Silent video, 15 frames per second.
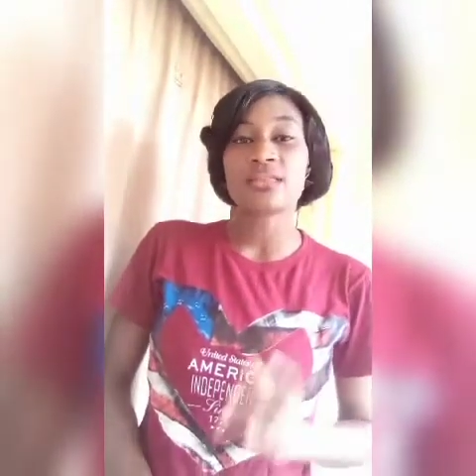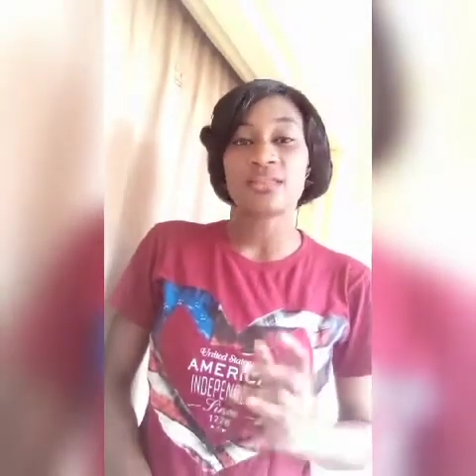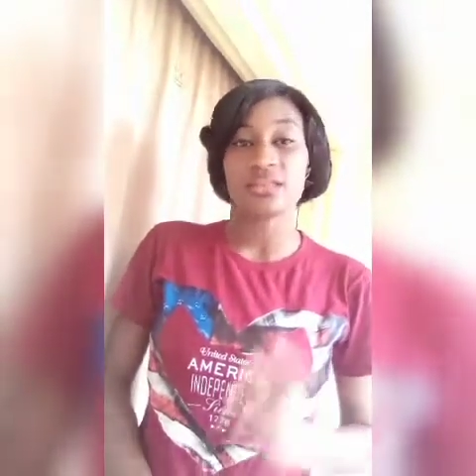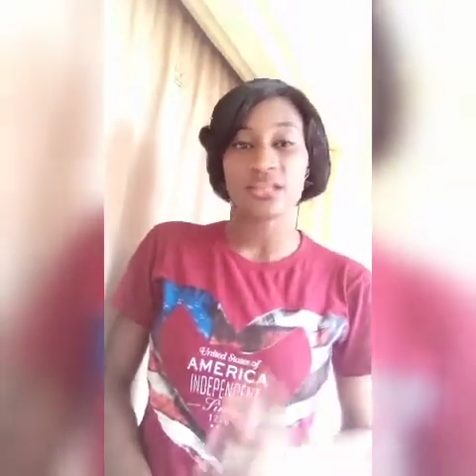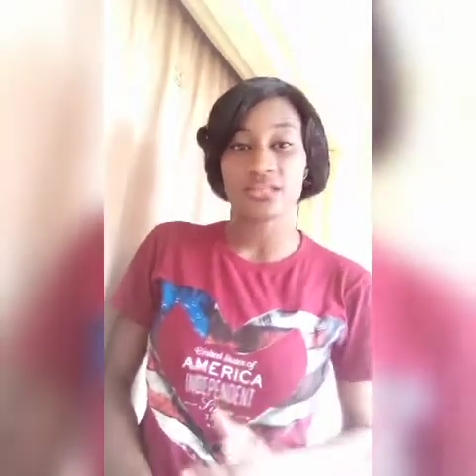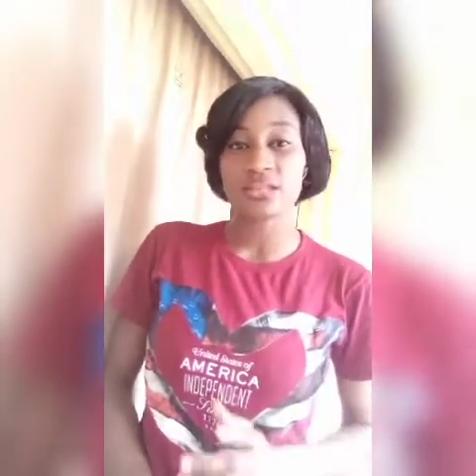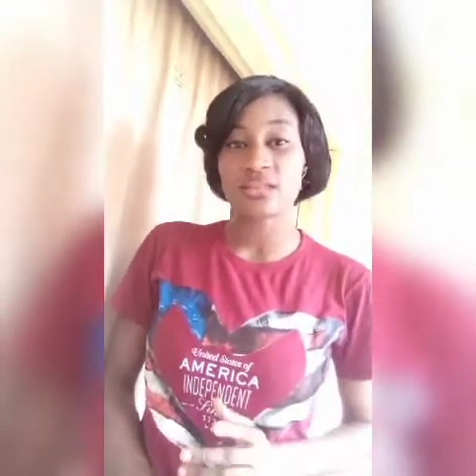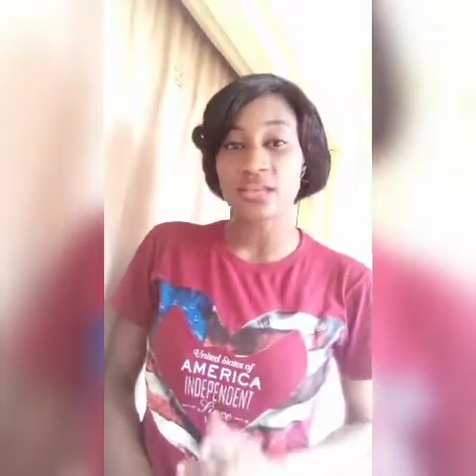
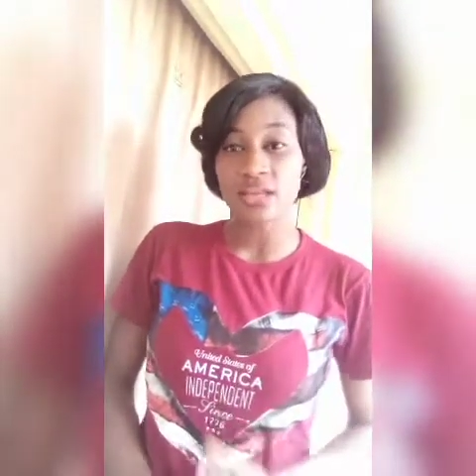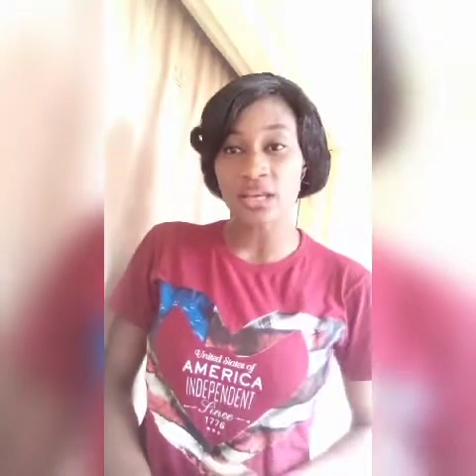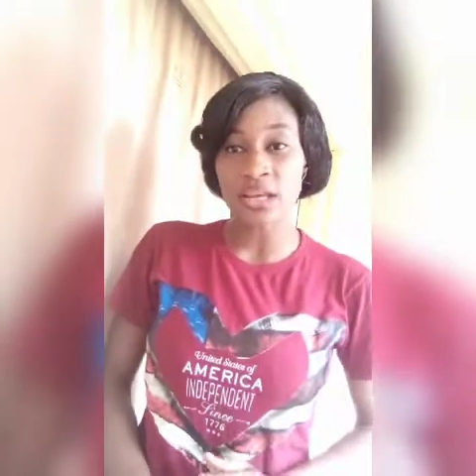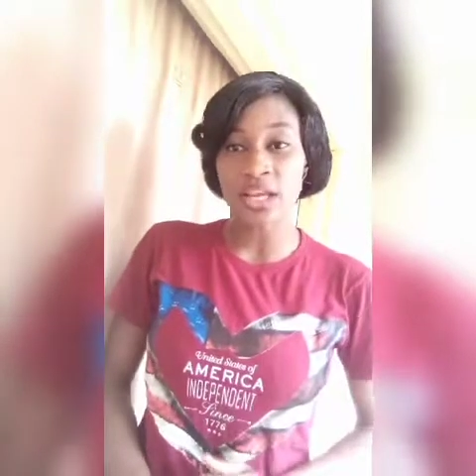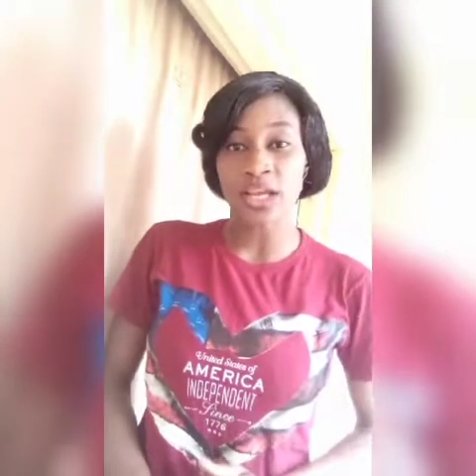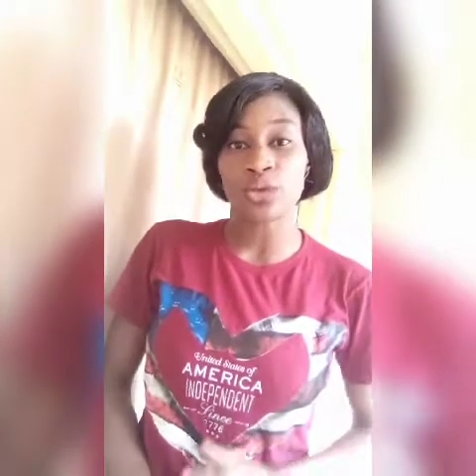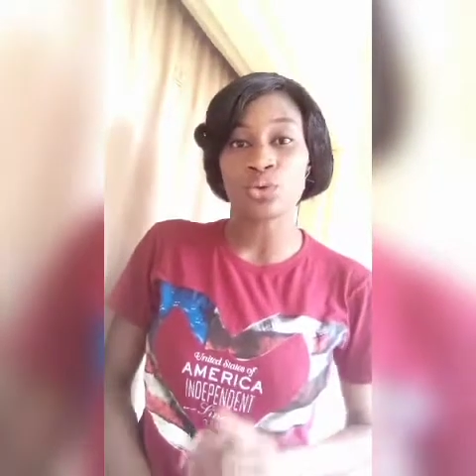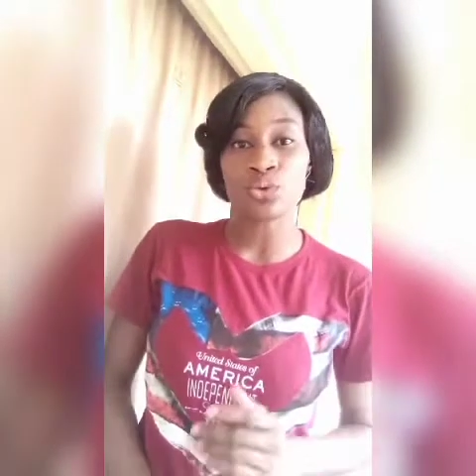this
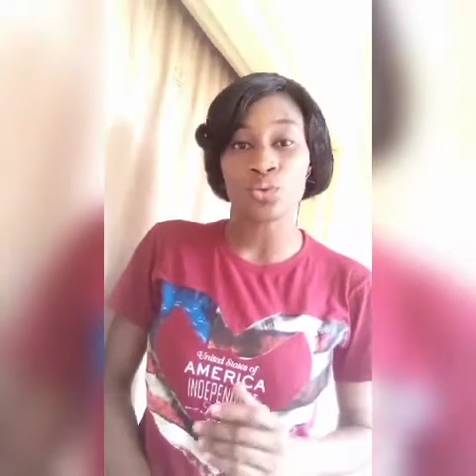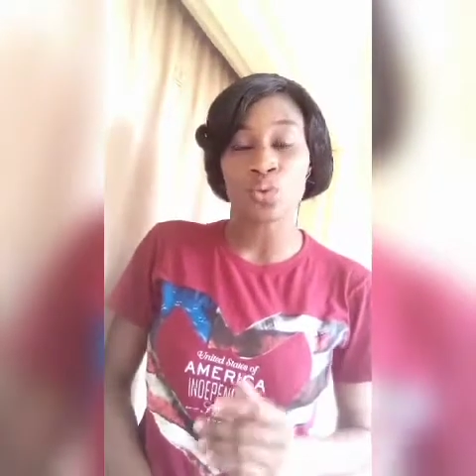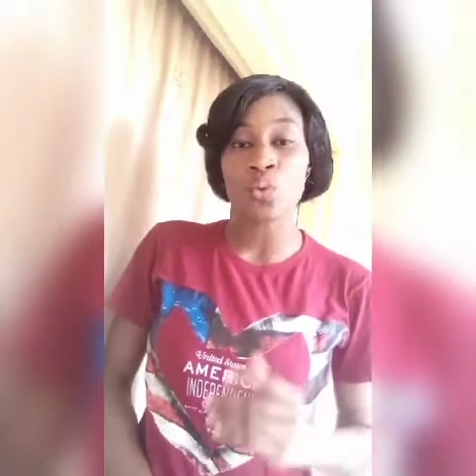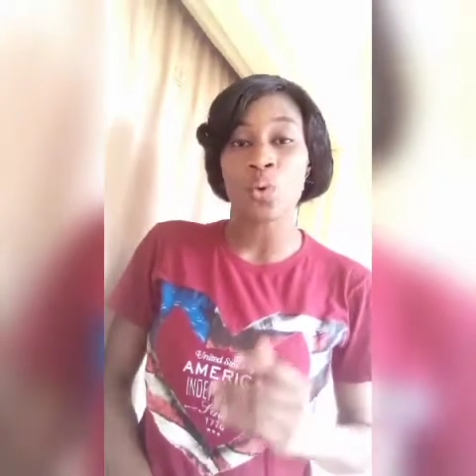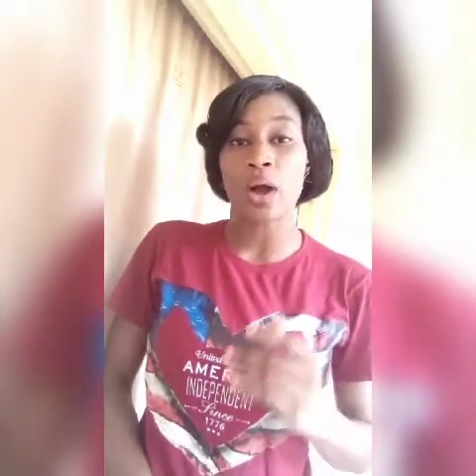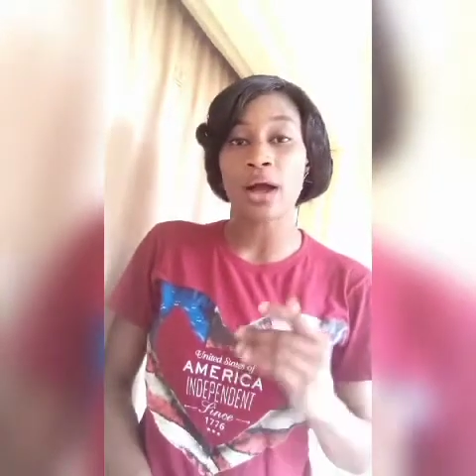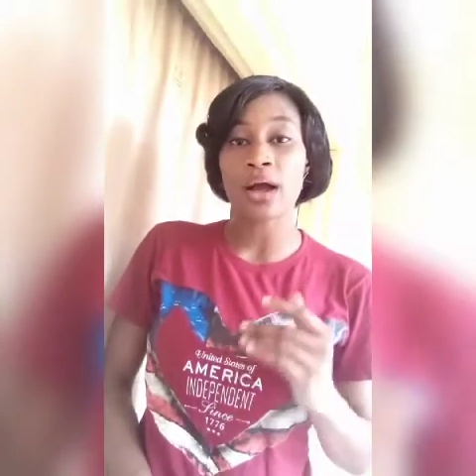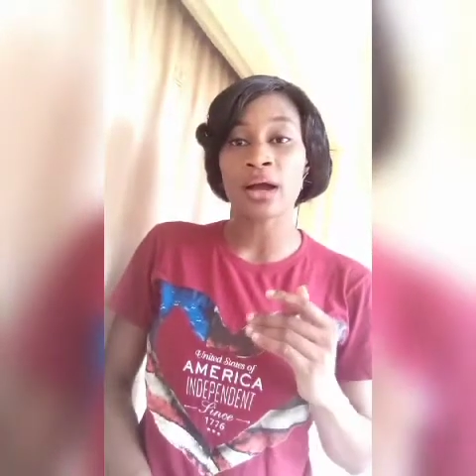thing that
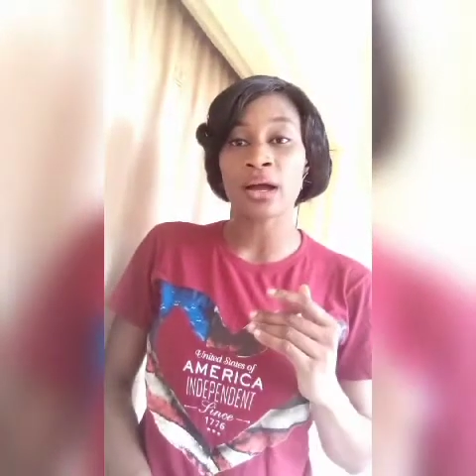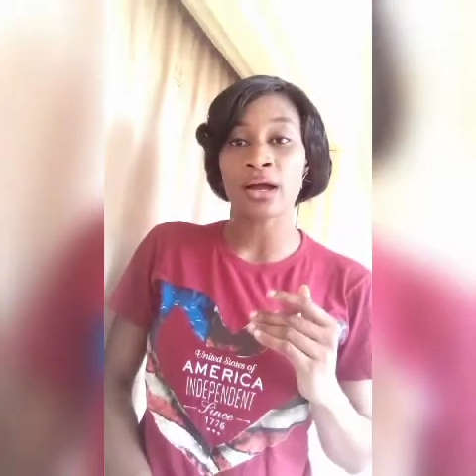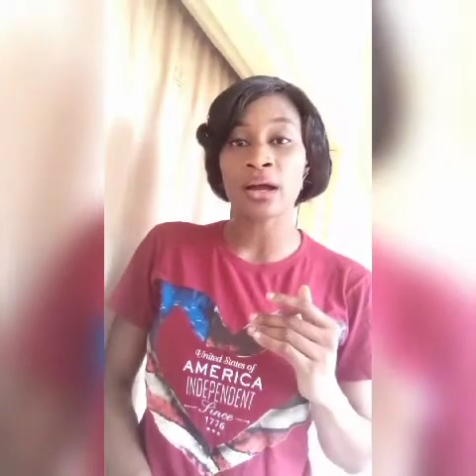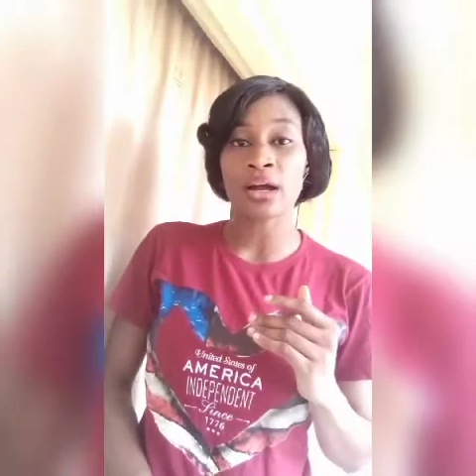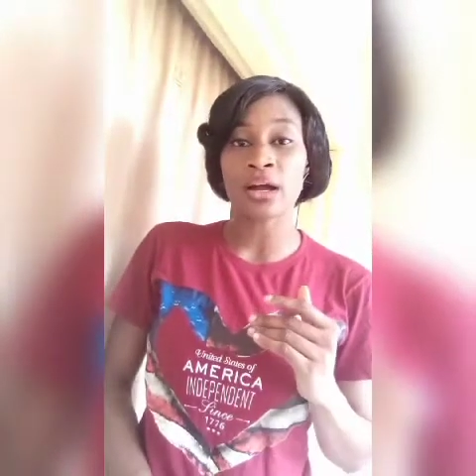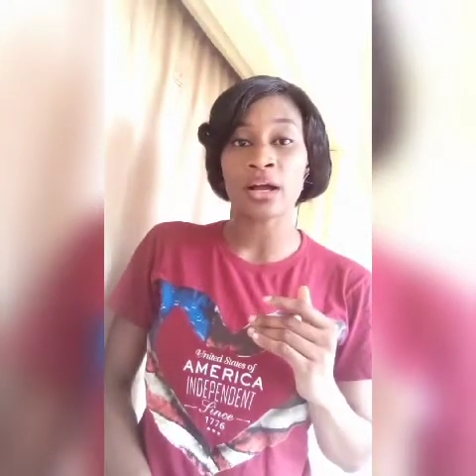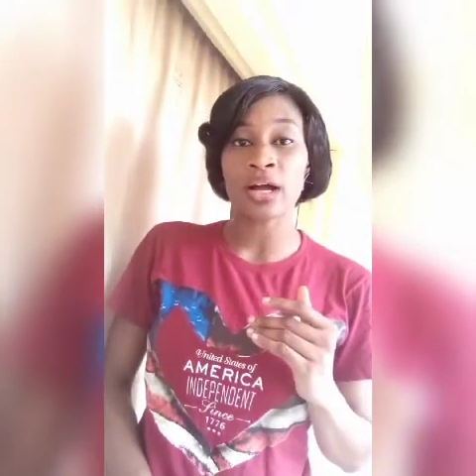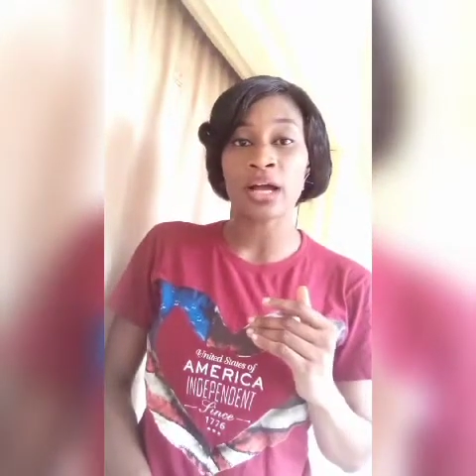you
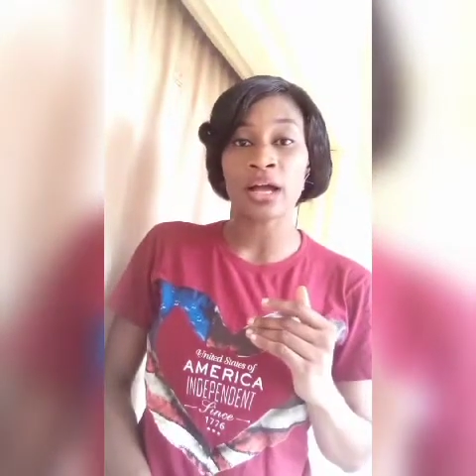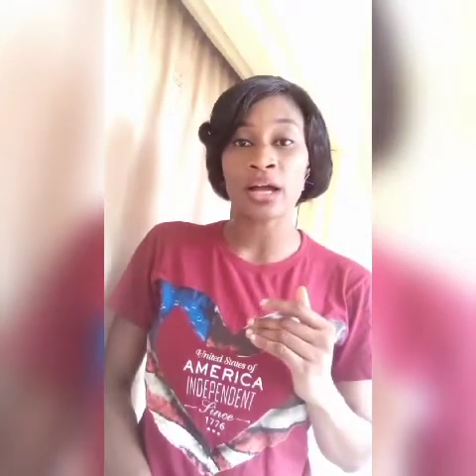are